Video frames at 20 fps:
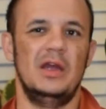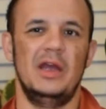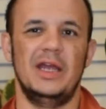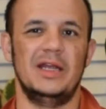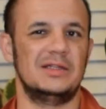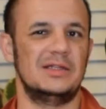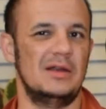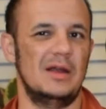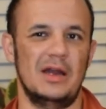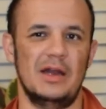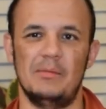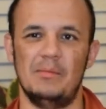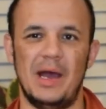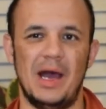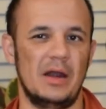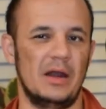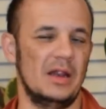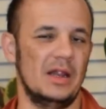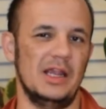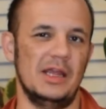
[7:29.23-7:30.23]
It's not
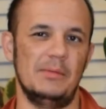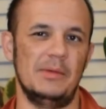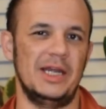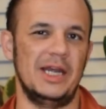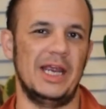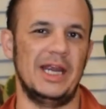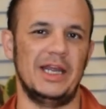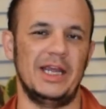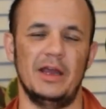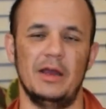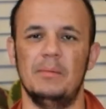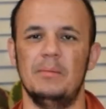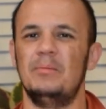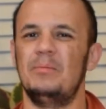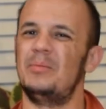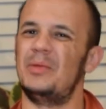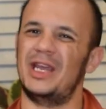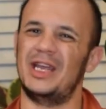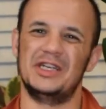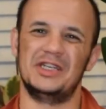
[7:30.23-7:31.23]
about eliminating them,
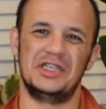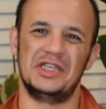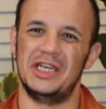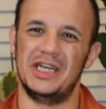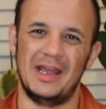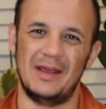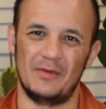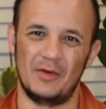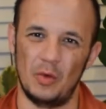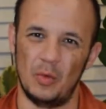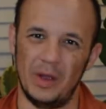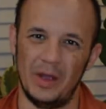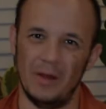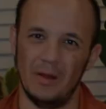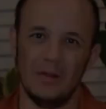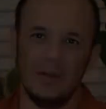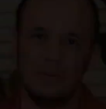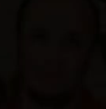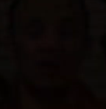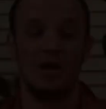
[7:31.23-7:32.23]
because you never
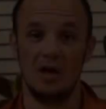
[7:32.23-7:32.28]
will.